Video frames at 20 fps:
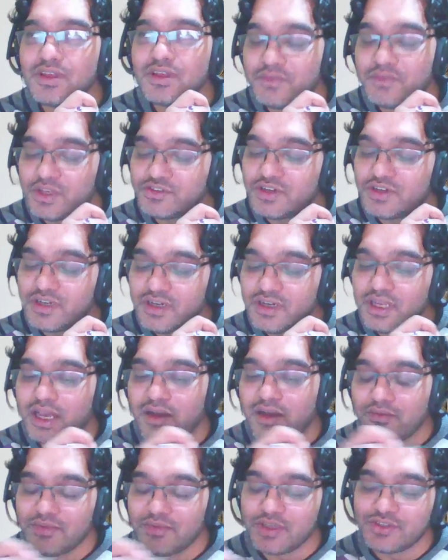
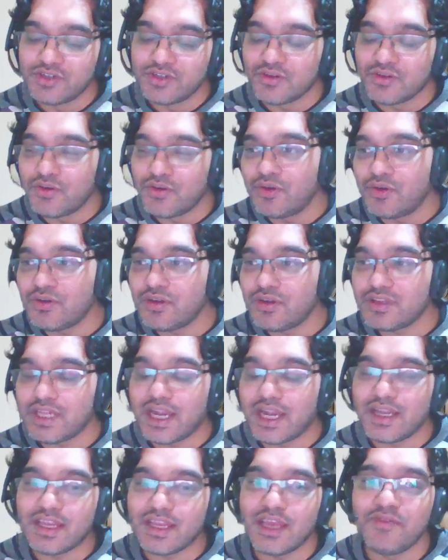Visual Code
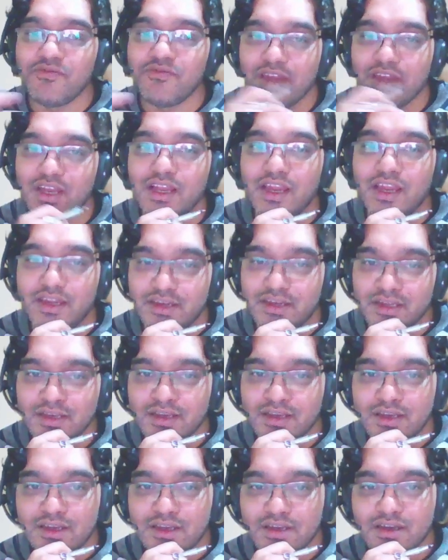that came very late.
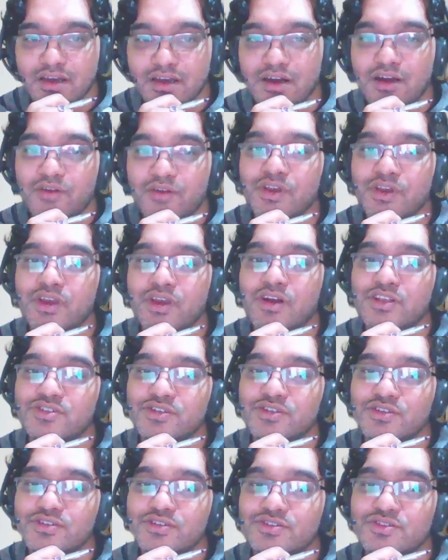We
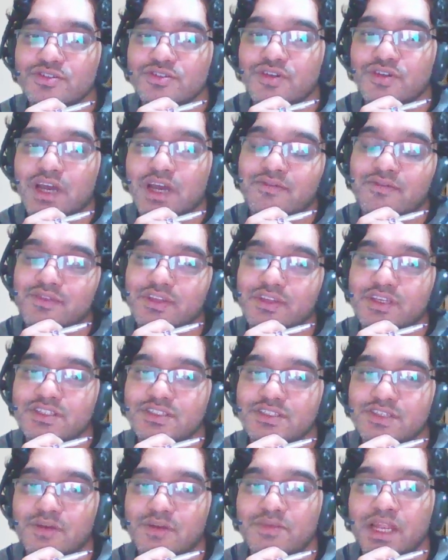also used to have
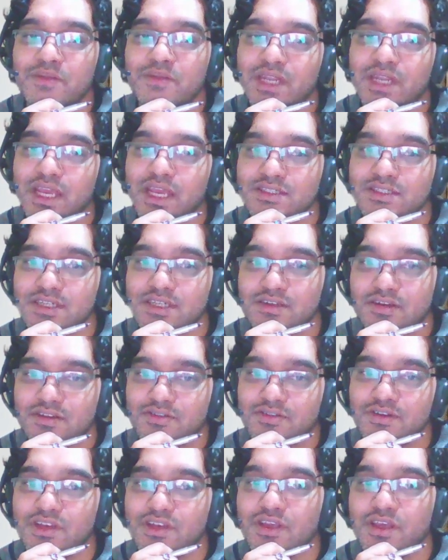this Sublime Text and
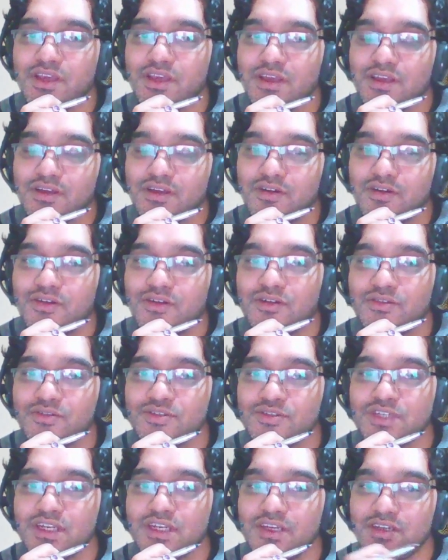all
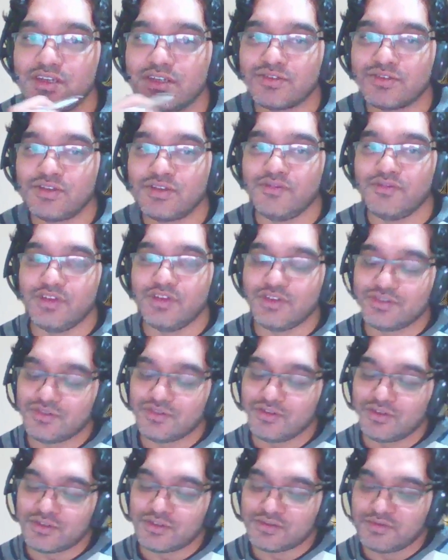those editors only we used
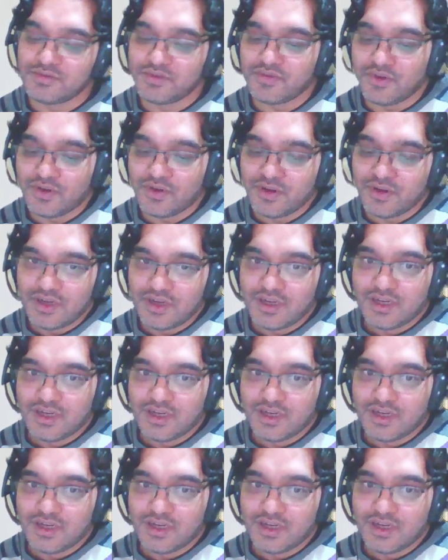to use before.